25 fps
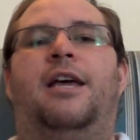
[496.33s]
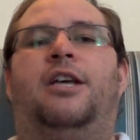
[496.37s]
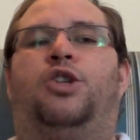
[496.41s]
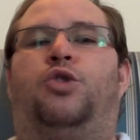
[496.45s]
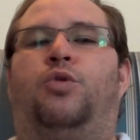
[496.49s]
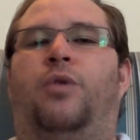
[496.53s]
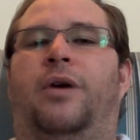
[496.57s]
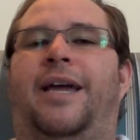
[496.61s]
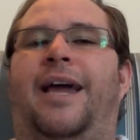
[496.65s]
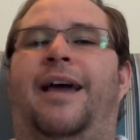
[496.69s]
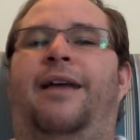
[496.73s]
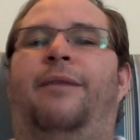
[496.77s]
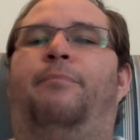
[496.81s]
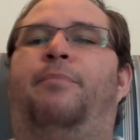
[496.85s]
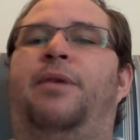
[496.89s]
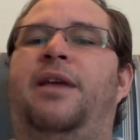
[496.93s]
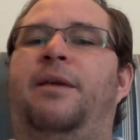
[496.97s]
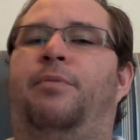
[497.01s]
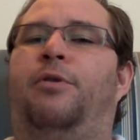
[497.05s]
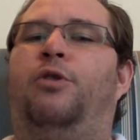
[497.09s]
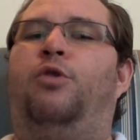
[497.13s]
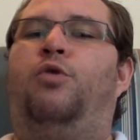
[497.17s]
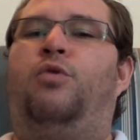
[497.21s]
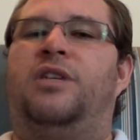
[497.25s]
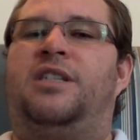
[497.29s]
So again,
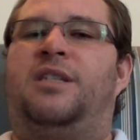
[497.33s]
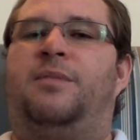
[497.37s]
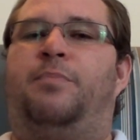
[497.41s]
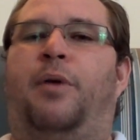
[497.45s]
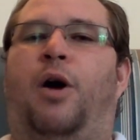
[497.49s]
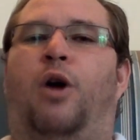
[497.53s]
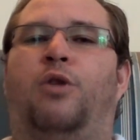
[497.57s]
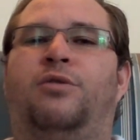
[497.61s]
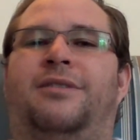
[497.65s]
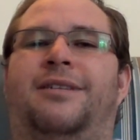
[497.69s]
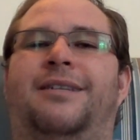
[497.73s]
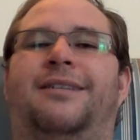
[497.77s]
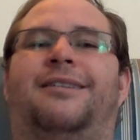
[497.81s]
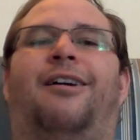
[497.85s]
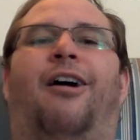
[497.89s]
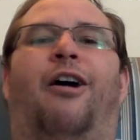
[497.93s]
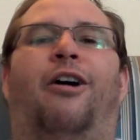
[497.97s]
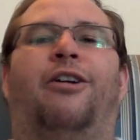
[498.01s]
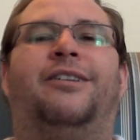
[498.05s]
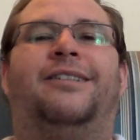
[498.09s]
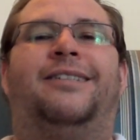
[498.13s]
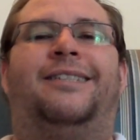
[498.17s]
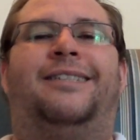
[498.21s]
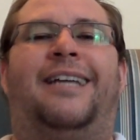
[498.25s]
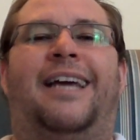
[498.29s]
people who espouse this
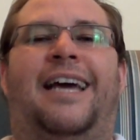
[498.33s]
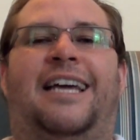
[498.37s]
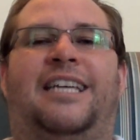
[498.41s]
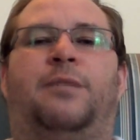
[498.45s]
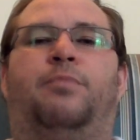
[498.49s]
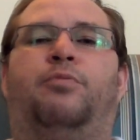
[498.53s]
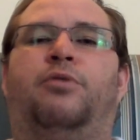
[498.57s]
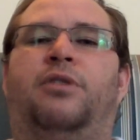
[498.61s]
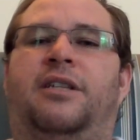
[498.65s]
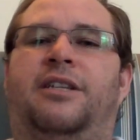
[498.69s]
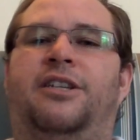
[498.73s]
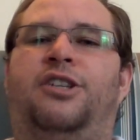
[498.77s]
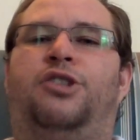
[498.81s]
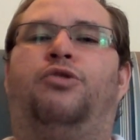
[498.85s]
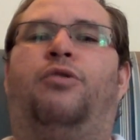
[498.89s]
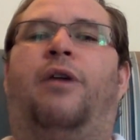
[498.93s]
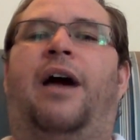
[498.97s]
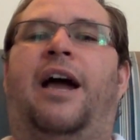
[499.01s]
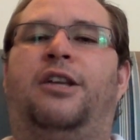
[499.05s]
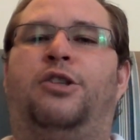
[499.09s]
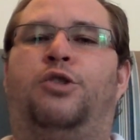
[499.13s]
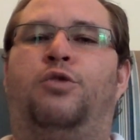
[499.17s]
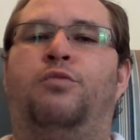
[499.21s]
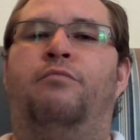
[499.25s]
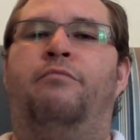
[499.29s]
are desperately
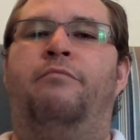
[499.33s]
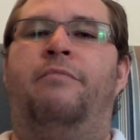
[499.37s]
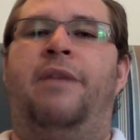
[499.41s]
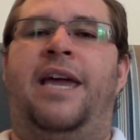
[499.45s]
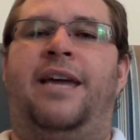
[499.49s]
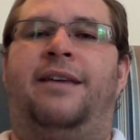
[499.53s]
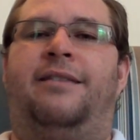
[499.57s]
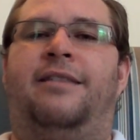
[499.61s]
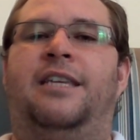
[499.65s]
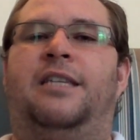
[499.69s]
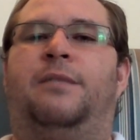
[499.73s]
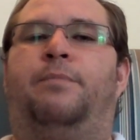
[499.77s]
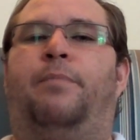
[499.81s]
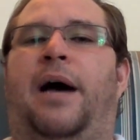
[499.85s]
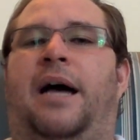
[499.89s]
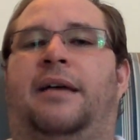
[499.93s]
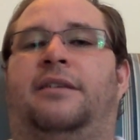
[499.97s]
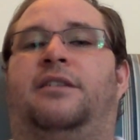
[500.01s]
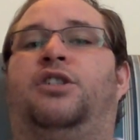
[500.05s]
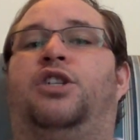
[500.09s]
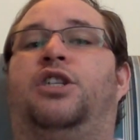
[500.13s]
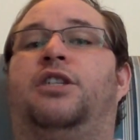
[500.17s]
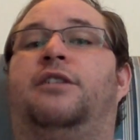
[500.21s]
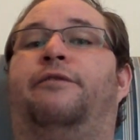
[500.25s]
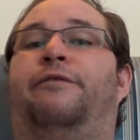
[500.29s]
trying to make these
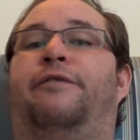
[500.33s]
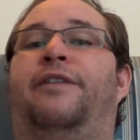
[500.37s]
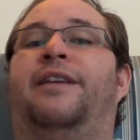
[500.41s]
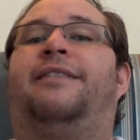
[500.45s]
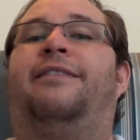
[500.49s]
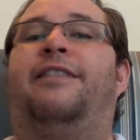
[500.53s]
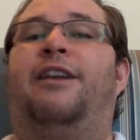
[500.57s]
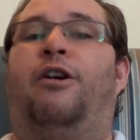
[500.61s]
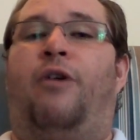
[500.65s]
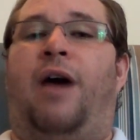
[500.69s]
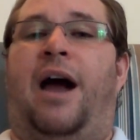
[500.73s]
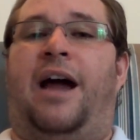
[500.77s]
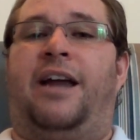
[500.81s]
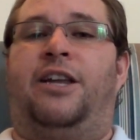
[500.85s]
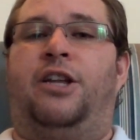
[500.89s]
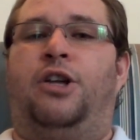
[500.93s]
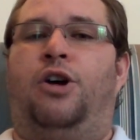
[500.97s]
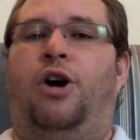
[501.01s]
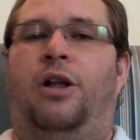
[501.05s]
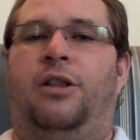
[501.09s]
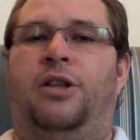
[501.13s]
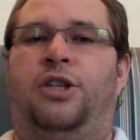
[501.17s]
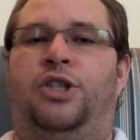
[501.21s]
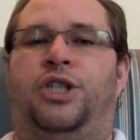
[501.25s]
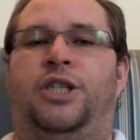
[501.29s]
passages fit their
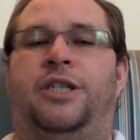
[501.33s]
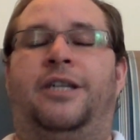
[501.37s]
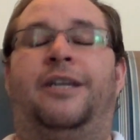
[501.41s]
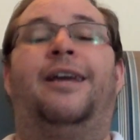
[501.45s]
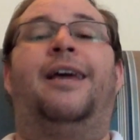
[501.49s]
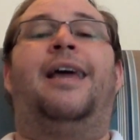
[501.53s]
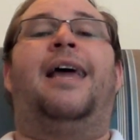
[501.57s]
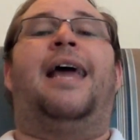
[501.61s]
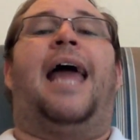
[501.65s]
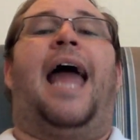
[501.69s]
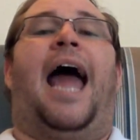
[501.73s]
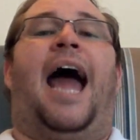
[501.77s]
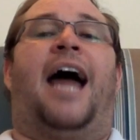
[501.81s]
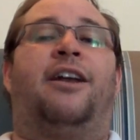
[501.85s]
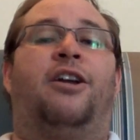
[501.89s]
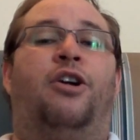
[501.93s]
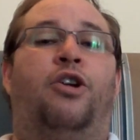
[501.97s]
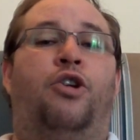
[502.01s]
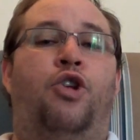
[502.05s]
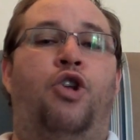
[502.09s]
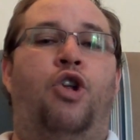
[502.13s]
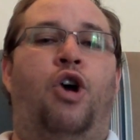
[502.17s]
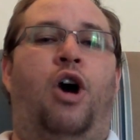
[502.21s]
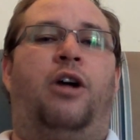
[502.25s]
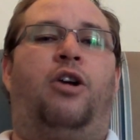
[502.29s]
ideology and
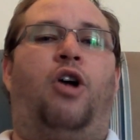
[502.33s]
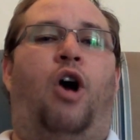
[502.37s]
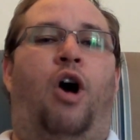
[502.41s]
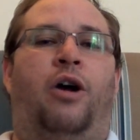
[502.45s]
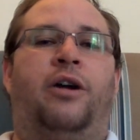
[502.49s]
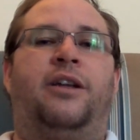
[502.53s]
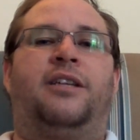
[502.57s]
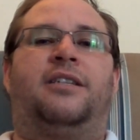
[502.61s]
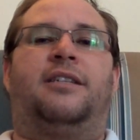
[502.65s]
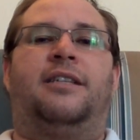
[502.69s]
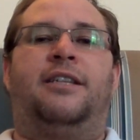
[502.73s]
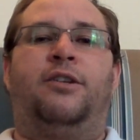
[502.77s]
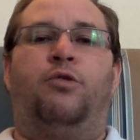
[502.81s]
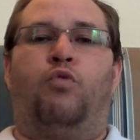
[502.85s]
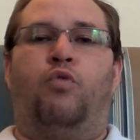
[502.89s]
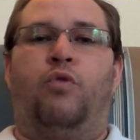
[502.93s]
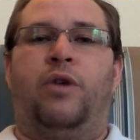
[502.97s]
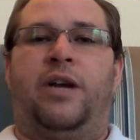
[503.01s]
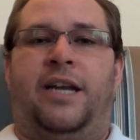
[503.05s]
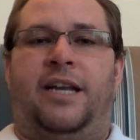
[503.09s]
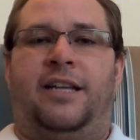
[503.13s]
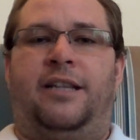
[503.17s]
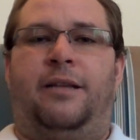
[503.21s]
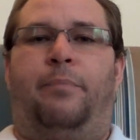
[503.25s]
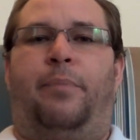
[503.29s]
are not honestly
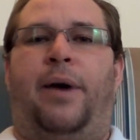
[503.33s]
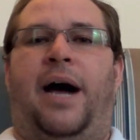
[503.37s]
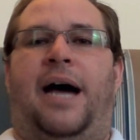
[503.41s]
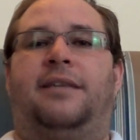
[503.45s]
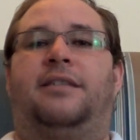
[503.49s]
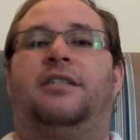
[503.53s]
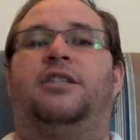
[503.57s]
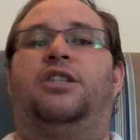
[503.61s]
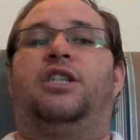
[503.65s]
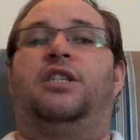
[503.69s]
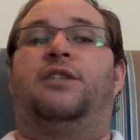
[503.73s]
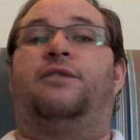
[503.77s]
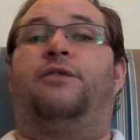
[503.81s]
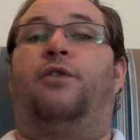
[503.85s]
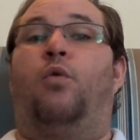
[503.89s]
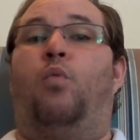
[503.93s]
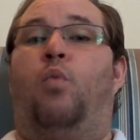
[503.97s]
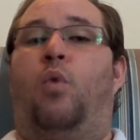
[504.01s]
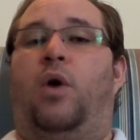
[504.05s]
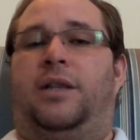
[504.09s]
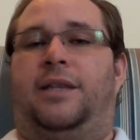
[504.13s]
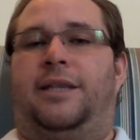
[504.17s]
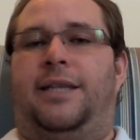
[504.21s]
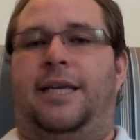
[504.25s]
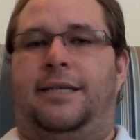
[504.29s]
reading the passages for
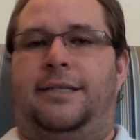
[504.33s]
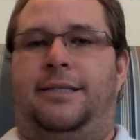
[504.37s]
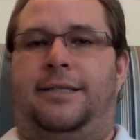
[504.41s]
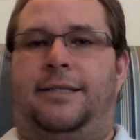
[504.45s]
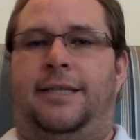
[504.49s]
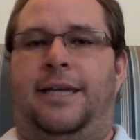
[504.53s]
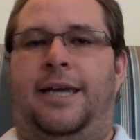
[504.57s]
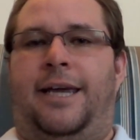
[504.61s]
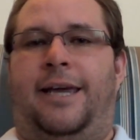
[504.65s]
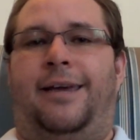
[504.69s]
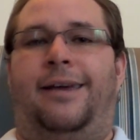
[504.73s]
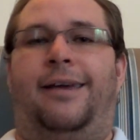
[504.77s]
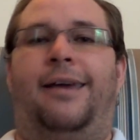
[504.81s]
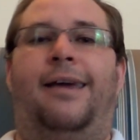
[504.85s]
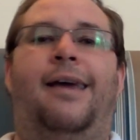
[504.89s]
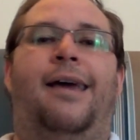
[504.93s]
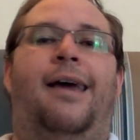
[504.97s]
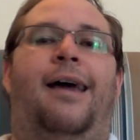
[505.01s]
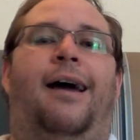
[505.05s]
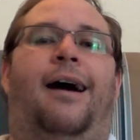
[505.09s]
what they say.